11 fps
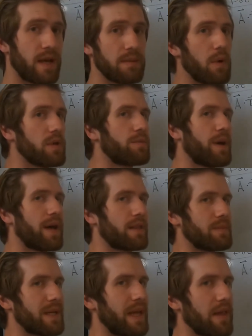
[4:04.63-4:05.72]
and multiply them
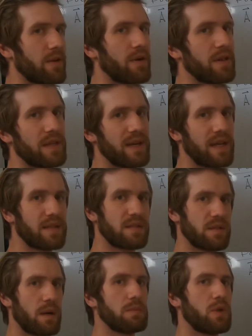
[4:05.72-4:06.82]
together and then take the
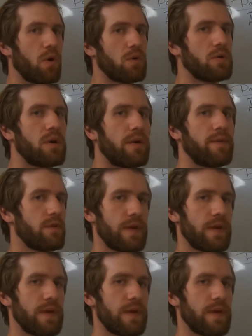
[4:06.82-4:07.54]
sum total of those